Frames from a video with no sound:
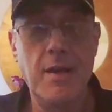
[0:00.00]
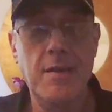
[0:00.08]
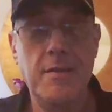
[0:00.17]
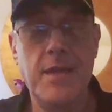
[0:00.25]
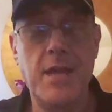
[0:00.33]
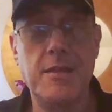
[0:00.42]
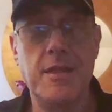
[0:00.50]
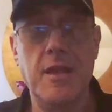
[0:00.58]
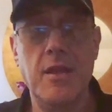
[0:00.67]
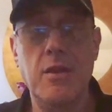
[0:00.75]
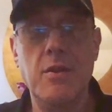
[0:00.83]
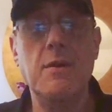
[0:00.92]
that the
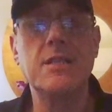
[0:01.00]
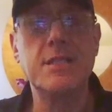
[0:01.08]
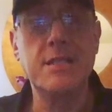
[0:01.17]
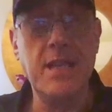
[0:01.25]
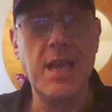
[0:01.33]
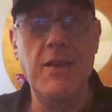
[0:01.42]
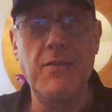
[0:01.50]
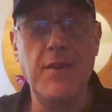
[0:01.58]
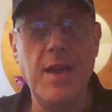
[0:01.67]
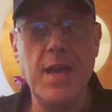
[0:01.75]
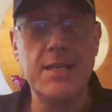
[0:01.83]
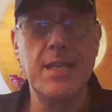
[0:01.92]
U.S.
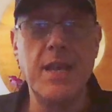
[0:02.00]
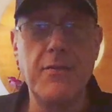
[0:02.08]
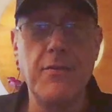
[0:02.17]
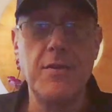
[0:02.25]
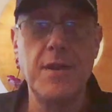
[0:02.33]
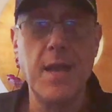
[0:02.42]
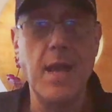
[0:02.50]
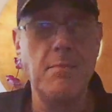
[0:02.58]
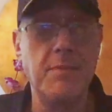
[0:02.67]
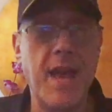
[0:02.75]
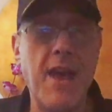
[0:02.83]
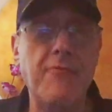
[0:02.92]
Navy has ever
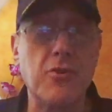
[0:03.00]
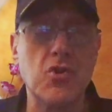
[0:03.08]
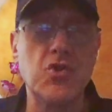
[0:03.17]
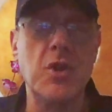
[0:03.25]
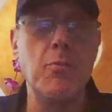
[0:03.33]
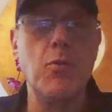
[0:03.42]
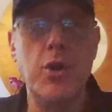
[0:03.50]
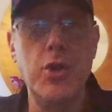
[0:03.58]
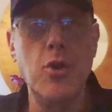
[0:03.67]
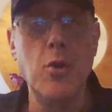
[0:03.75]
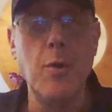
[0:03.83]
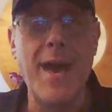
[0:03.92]
named after someone
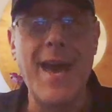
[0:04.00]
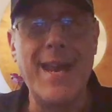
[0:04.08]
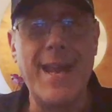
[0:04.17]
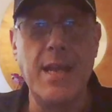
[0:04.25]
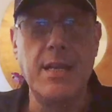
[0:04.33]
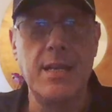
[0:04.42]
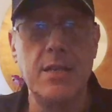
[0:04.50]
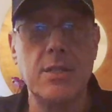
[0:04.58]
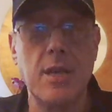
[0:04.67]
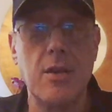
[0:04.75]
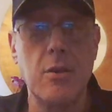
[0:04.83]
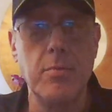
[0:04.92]
who had a
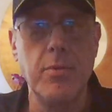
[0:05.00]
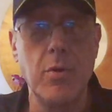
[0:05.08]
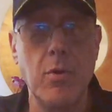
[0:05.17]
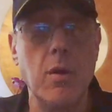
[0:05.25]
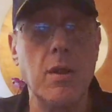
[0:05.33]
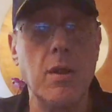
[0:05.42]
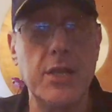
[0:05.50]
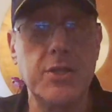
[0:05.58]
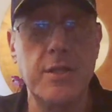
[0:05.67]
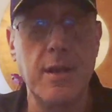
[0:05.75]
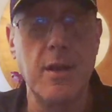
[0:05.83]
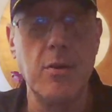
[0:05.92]
dishonorable or less
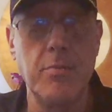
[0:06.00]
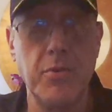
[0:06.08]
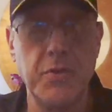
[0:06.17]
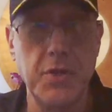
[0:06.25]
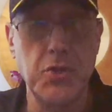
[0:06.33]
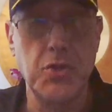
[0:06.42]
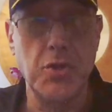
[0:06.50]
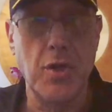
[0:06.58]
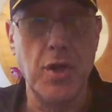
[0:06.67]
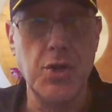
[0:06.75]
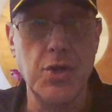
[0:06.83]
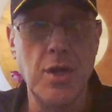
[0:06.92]
than honorable
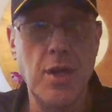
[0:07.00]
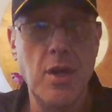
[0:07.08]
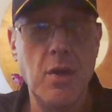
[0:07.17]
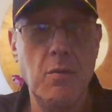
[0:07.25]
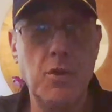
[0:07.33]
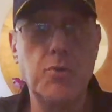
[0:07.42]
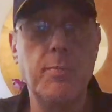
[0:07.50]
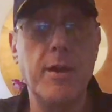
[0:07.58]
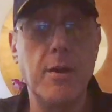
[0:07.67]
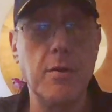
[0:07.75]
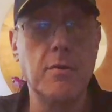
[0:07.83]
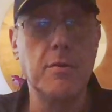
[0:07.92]
discharge, which my
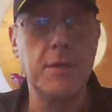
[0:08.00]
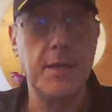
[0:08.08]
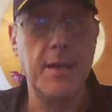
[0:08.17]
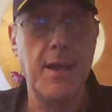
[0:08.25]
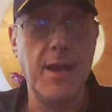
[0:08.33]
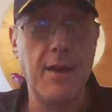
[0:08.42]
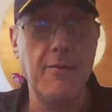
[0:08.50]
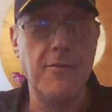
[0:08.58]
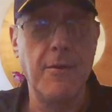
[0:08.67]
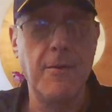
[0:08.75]
uncle did have.